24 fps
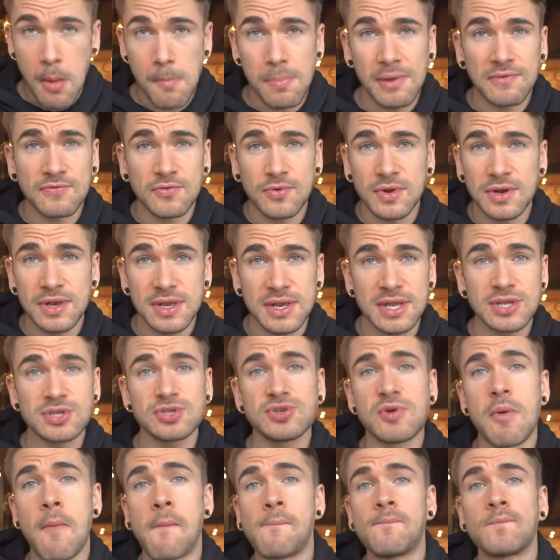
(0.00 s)
But for what it
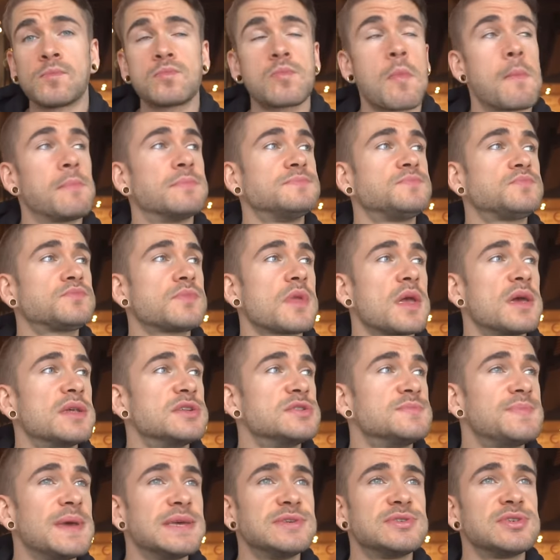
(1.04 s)
is
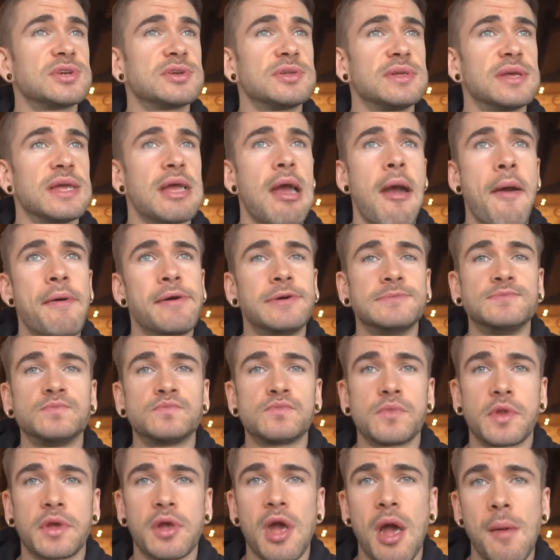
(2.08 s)
basically
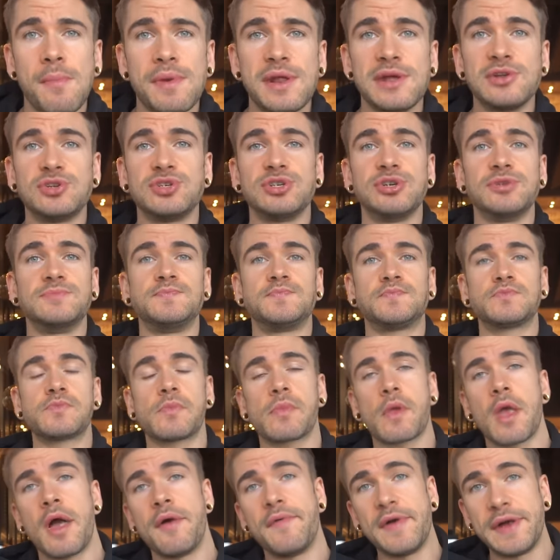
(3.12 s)
a combination
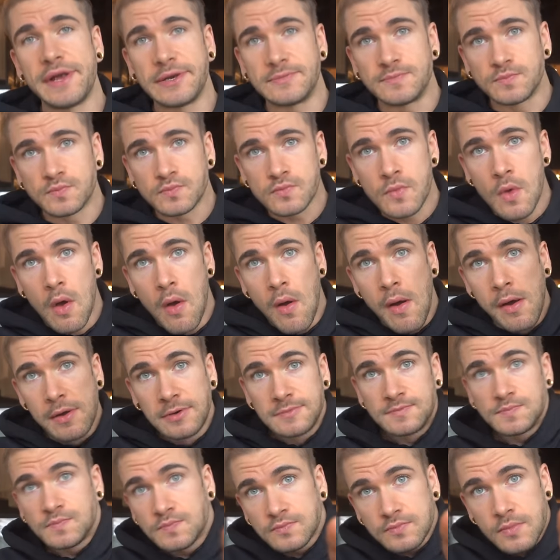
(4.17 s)
of a
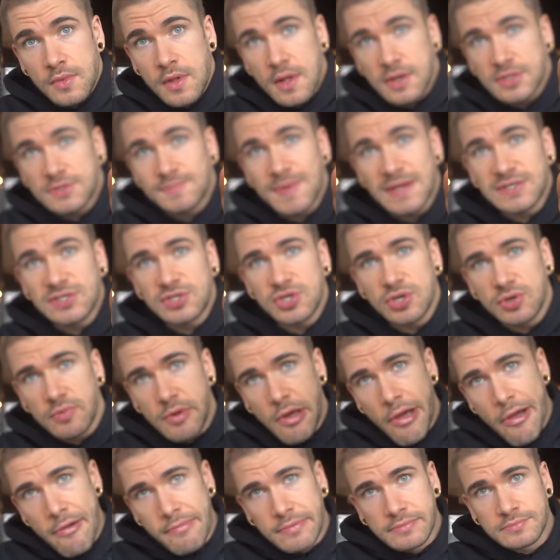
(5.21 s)
spicy tuna
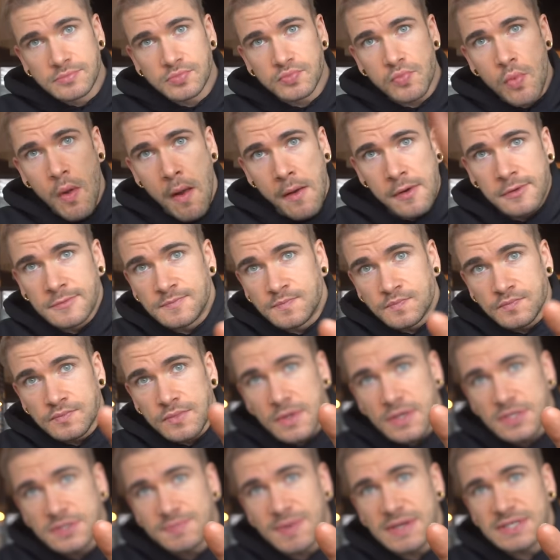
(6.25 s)
roll,
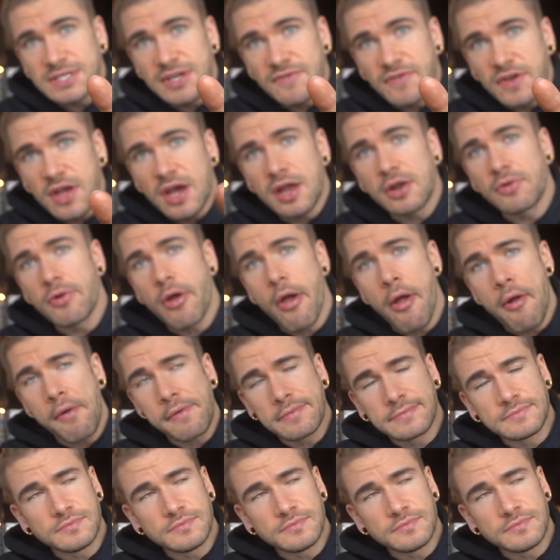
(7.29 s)
spicy avocado roll,